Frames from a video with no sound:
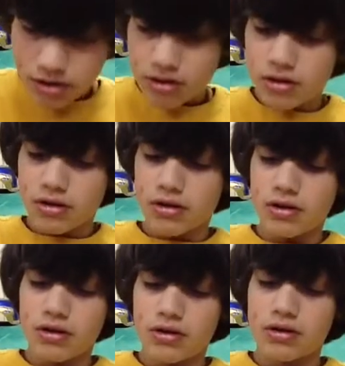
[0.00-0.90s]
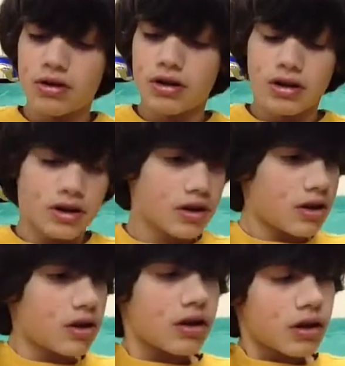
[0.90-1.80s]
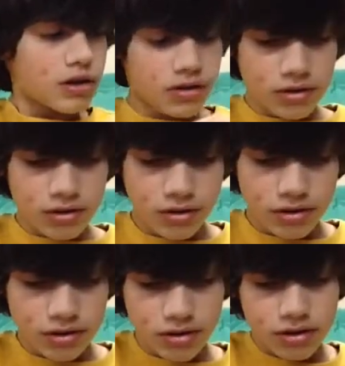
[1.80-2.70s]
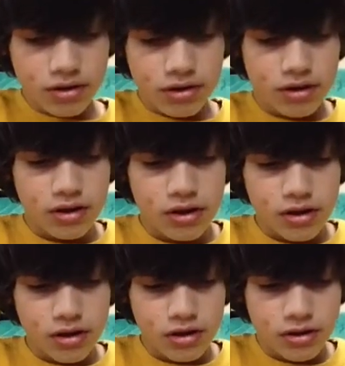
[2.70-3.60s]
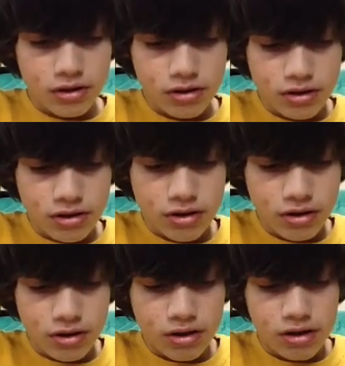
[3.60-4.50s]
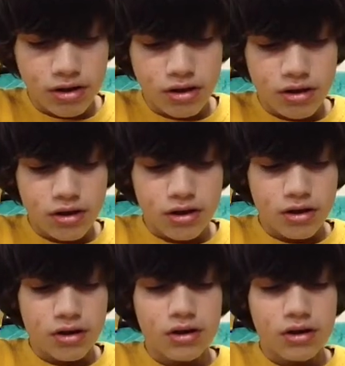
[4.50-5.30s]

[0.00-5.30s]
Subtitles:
Nobody speaks.